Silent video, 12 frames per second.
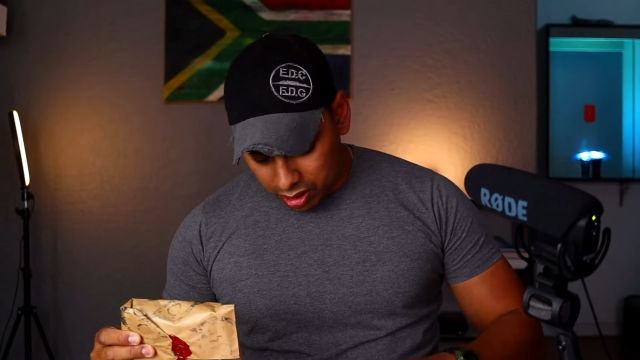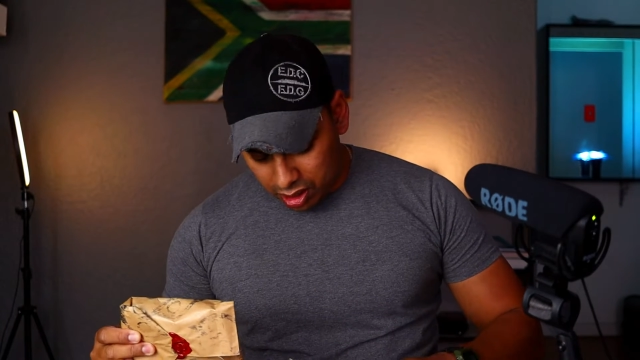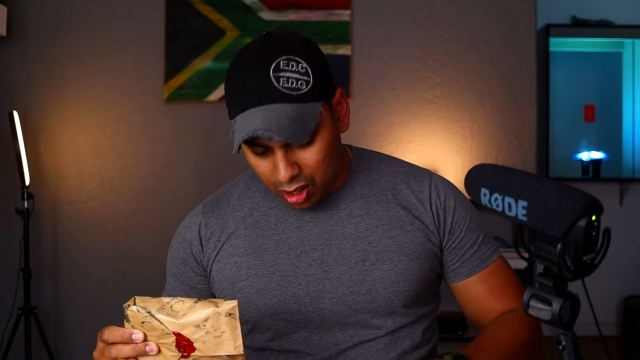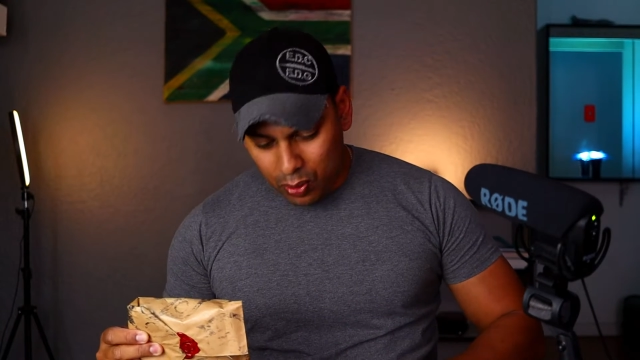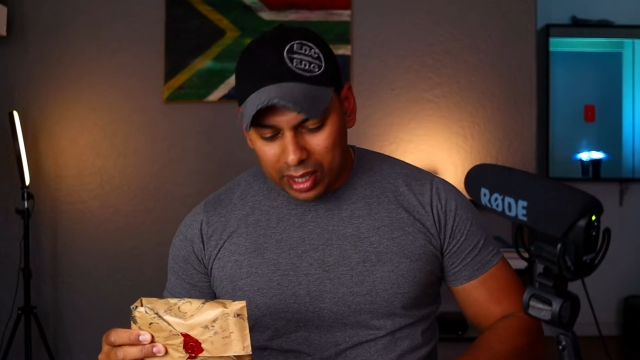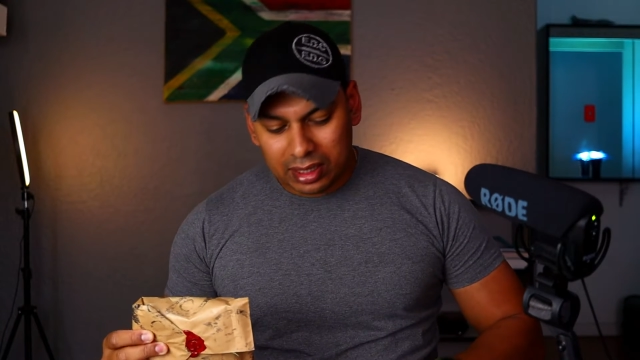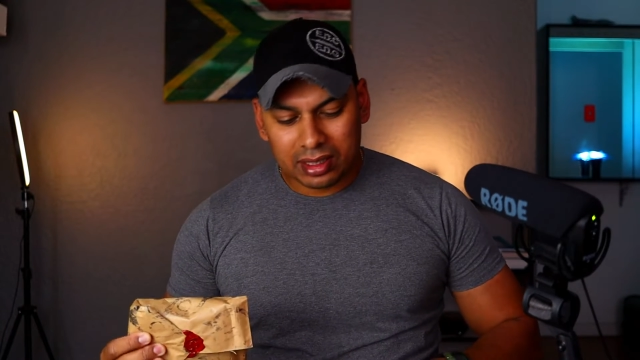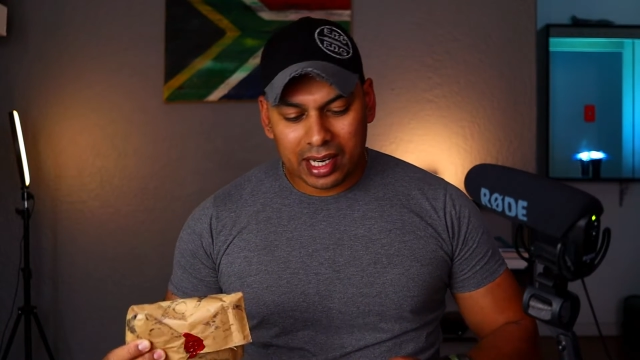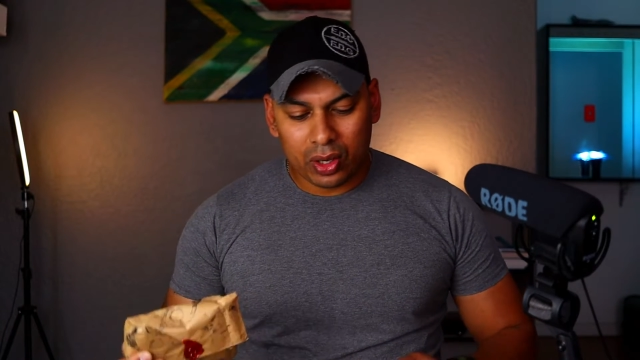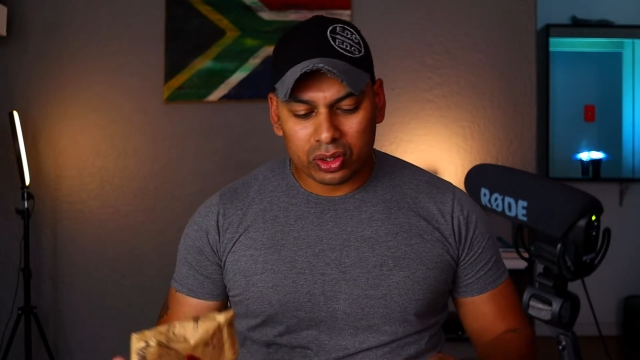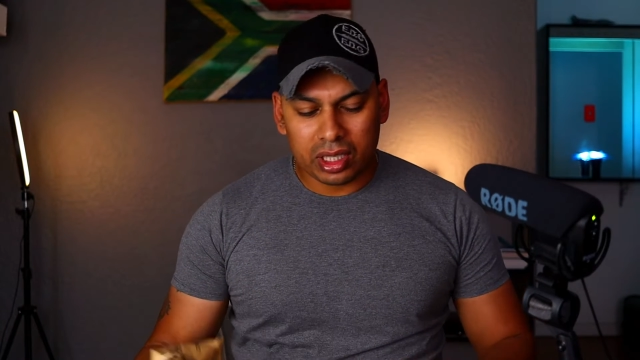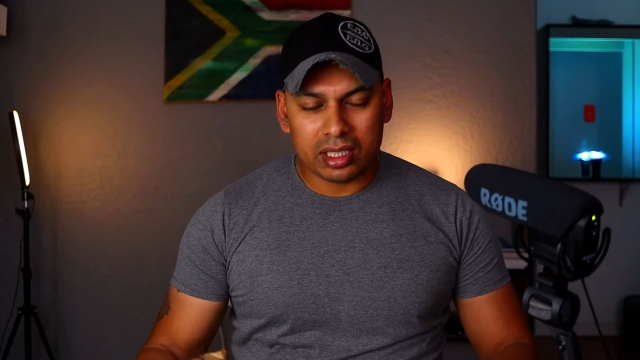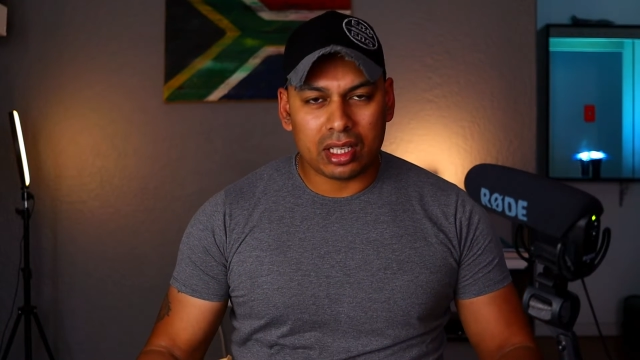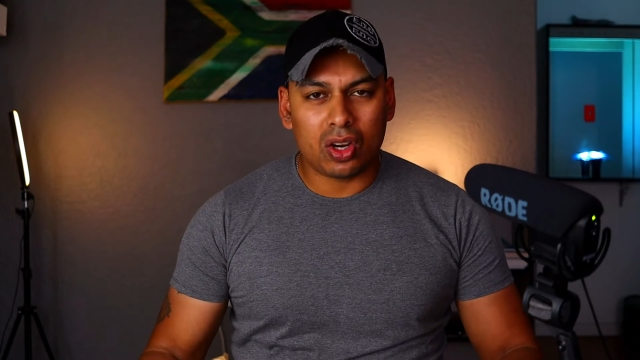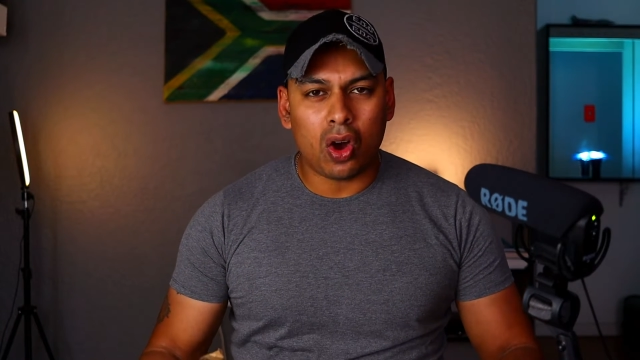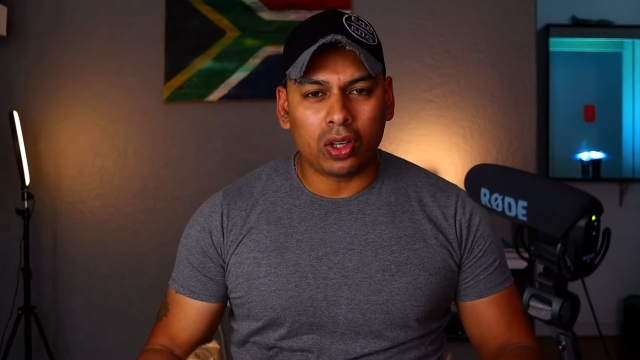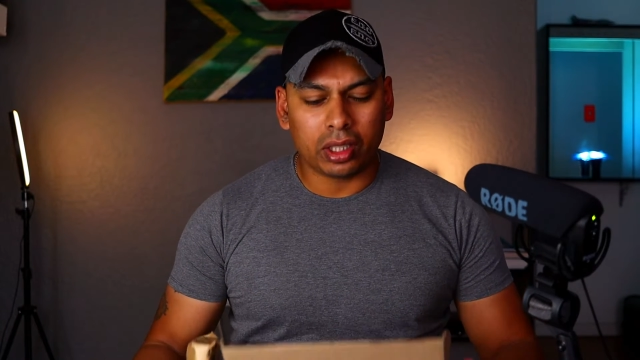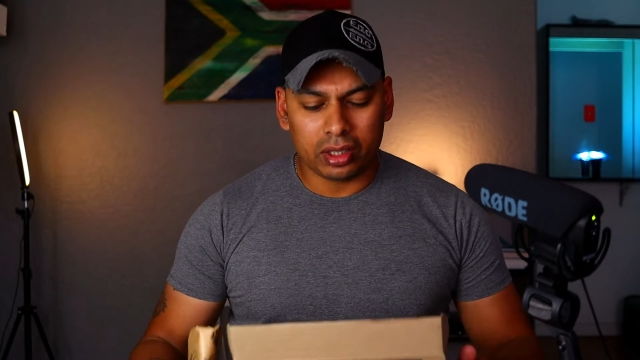Johann Strauss is an
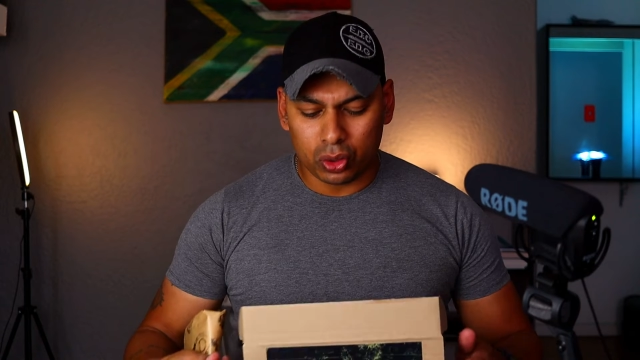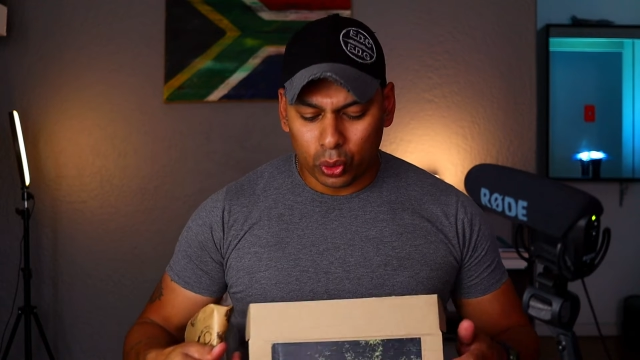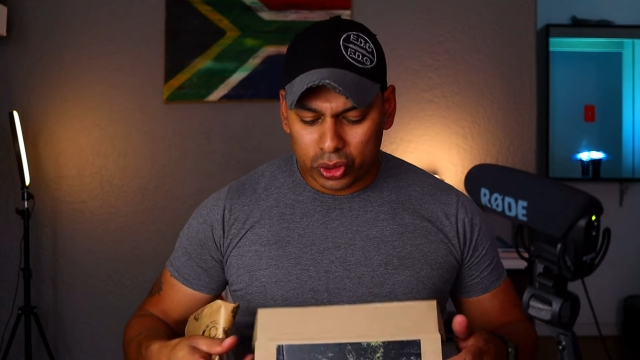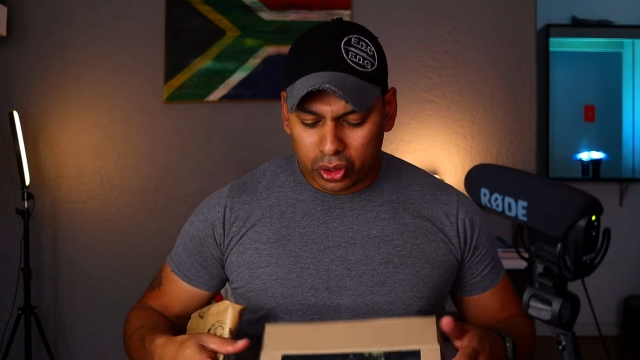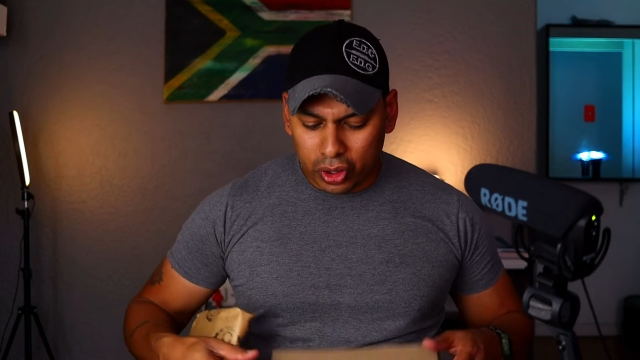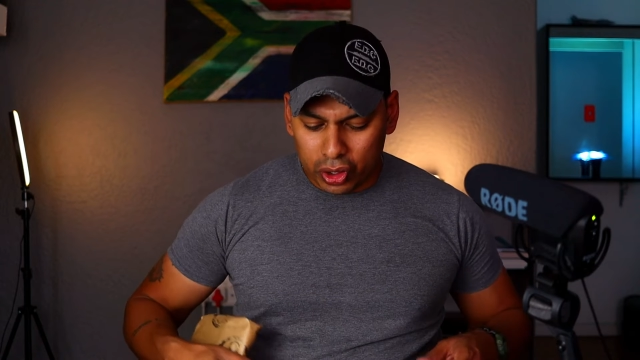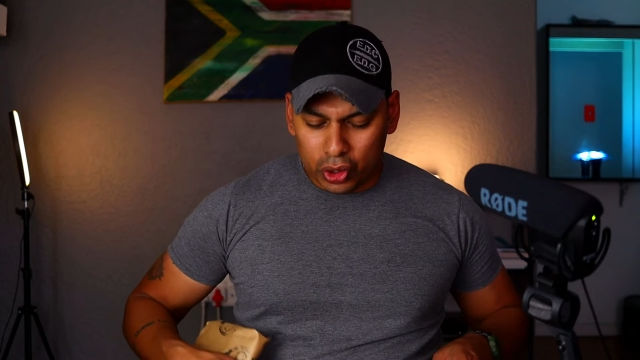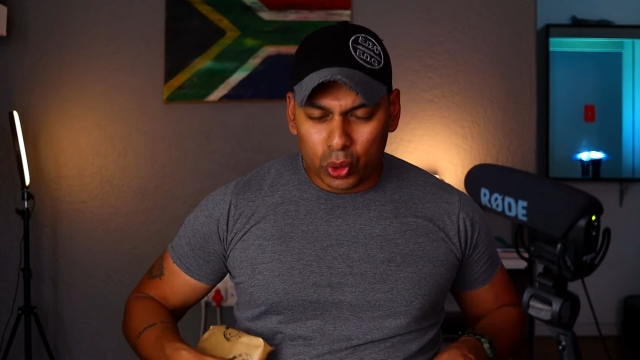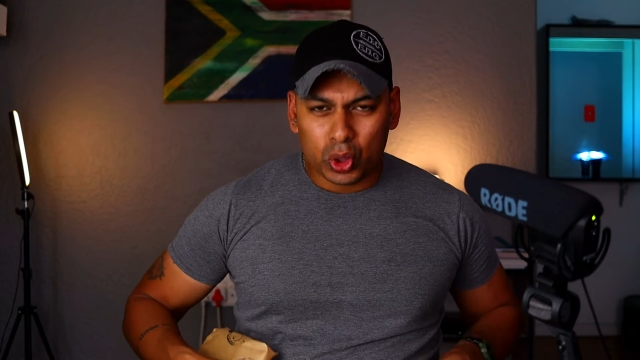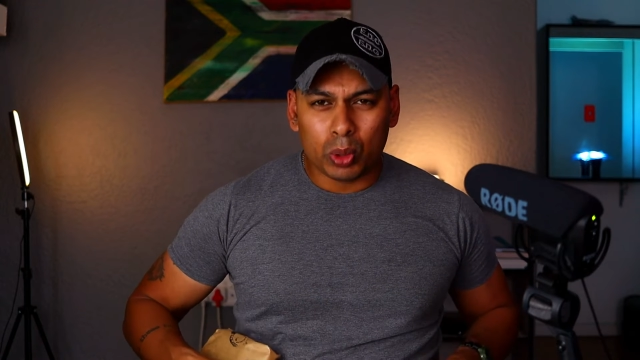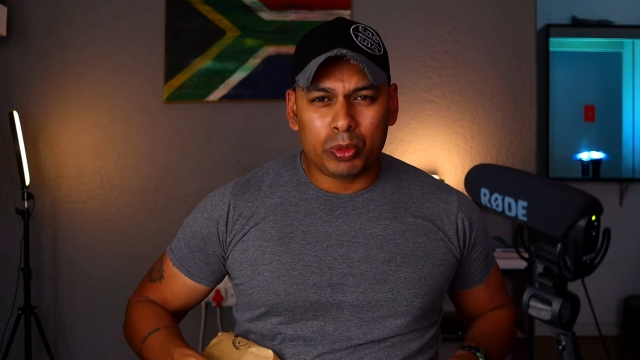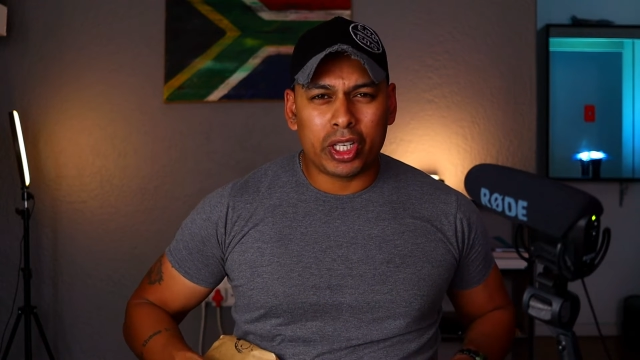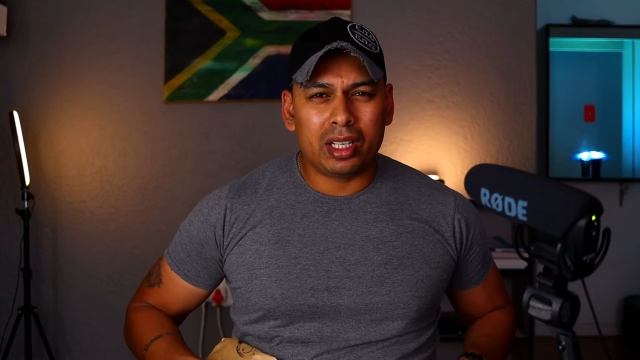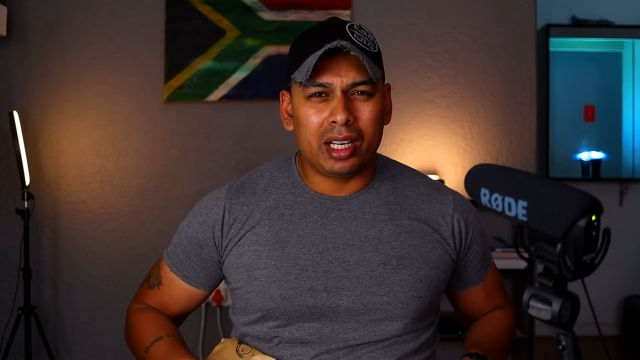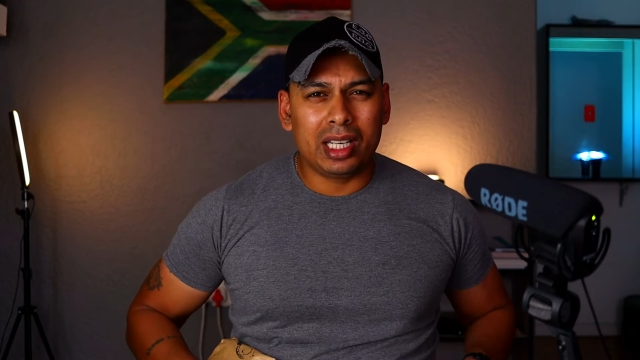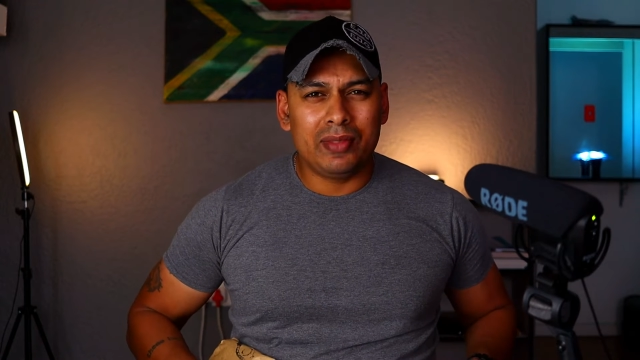artist. He's also got a YouTube channel.